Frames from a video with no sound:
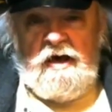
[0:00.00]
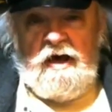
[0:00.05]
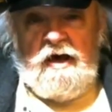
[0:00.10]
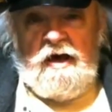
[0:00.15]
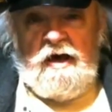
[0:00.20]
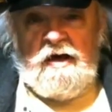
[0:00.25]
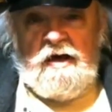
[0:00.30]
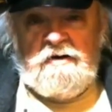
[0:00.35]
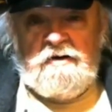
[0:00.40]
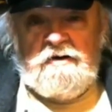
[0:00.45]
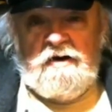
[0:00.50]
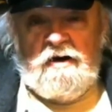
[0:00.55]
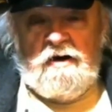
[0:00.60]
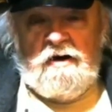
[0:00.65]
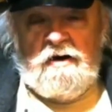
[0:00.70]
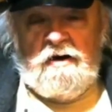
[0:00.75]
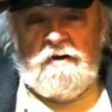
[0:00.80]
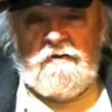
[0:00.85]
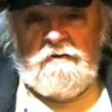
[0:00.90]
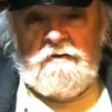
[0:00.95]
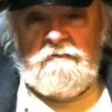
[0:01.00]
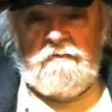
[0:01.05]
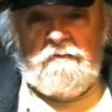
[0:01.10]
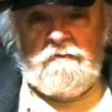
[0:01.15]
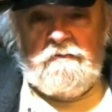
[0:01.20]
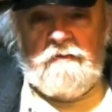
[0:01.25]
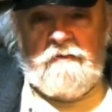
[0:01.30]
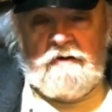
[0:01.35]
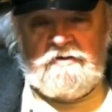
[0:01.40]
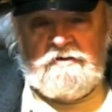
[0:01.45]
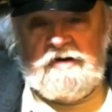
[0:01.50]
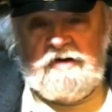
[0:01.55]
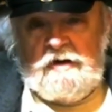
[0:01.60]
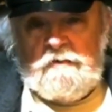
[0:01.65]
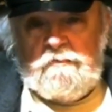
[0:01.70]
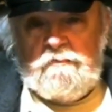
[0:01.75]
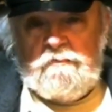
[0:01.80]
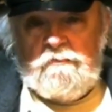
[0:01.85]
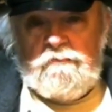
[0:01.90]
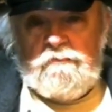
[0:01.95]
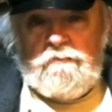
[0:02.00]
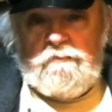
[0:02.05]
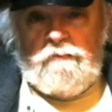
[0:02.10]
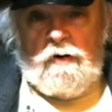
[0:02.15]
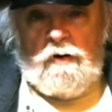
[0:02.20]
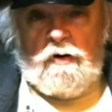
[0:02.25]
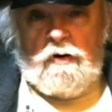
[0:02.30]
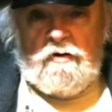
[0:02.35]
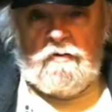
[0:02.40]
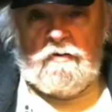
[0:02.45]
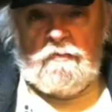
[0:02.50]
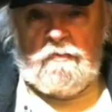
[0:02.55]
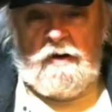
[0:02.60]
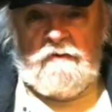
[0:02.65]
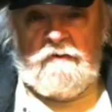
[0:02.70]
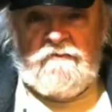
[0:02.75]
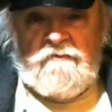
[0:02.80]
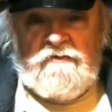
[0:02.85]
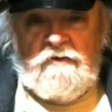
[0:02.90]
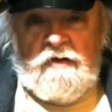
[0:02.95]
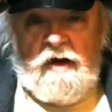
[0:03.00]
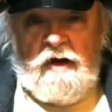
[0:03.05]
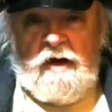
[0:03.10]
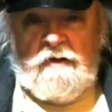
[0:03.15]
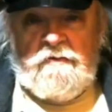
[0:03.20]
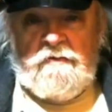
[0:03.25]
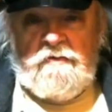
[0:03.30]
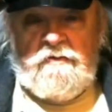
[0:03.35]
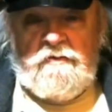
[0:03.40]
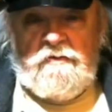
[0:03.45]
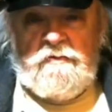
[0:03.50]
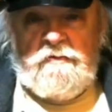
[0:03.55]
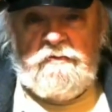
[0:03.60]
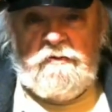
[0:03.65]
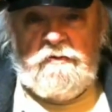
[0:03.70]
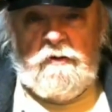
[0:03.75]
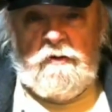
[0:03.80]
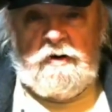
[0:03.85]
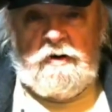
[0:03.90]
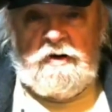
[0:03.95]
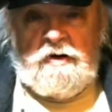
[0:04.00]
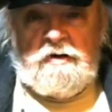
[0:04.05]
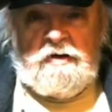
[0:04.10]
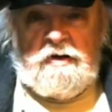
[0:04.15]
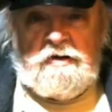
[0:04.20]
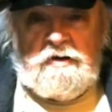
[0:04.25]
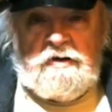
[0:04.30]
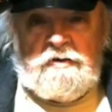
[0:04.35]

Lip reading: and I take part of the blame for that, though I didn't